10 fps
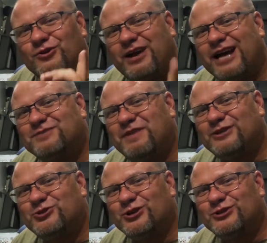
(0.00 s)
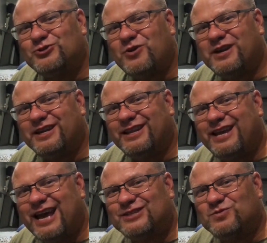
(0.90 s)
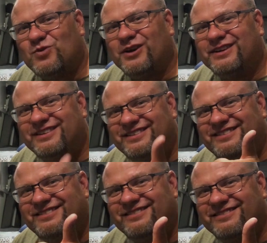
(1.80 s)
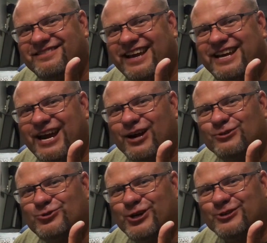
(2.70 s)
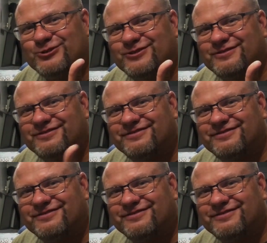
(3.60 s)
You guys make sure to join into the next one. Take care. Cheers.